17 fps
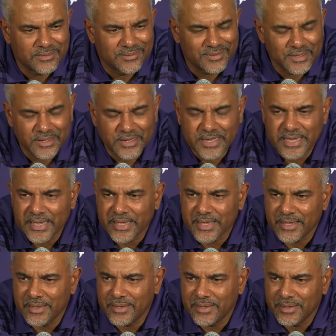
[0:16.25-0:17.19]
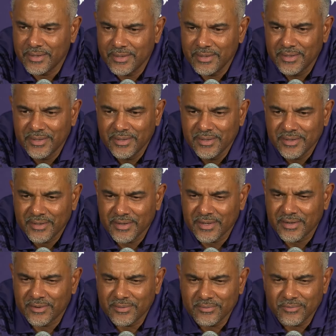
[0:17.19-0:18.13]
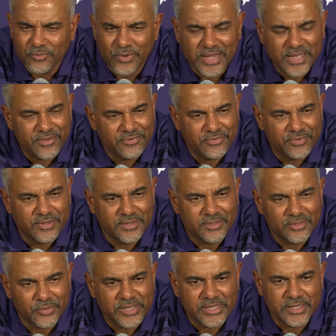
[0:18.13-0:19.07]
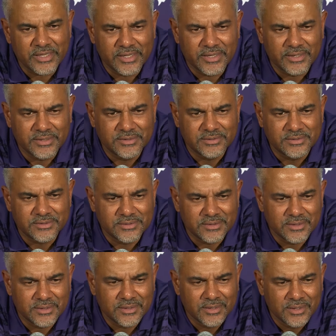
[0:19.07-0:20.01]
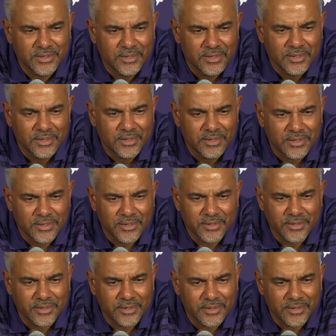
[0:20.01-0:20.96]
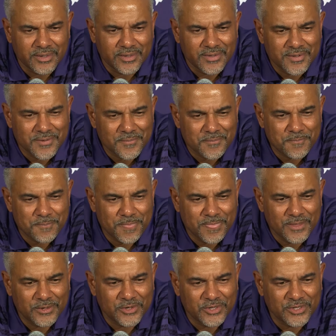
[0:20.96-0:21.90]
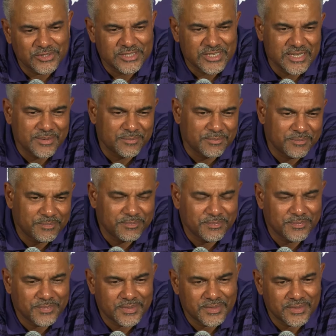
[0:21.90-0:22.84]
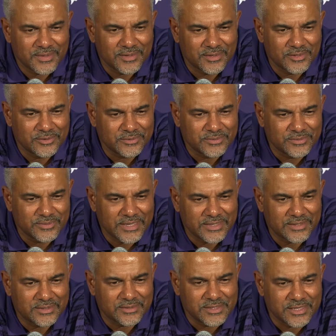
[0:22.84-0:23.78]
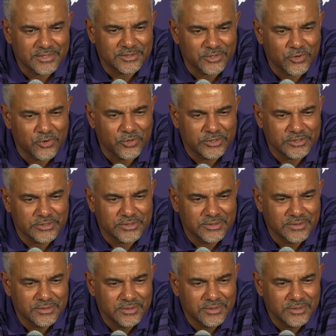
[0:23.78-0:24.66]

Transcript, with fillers: young guy, got a wife and three kids, and uh, you know the team, you know, had to take the court,